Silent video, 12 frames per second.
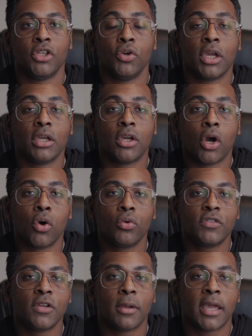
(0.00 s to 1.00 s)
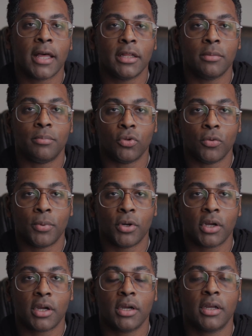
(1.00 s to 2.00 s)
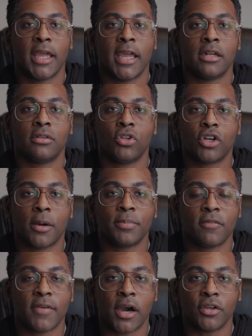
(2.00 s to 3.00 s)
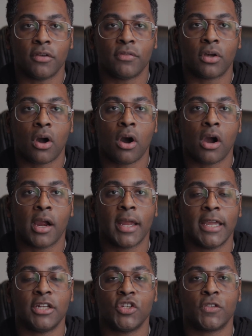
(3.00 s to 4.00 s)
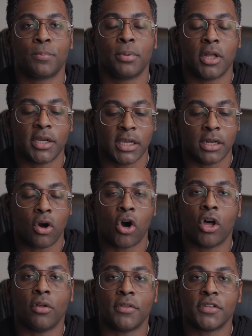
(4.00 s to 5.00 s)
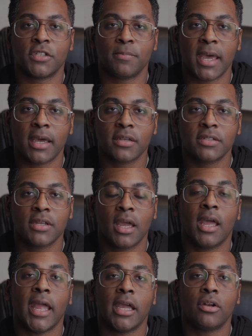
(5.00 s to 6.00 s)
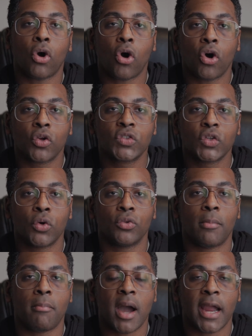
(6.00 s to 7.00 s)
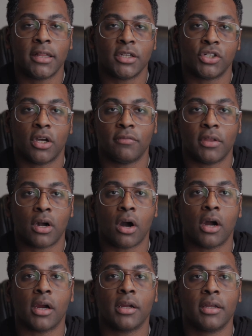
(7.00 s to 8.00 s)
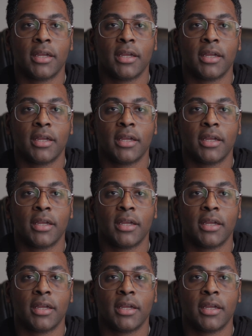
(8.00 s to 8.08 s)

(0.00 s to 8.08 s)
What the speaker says: You can go to Kelley Blue Book and look up the value of the car and just plug in all of the specs and also the mileage of the car.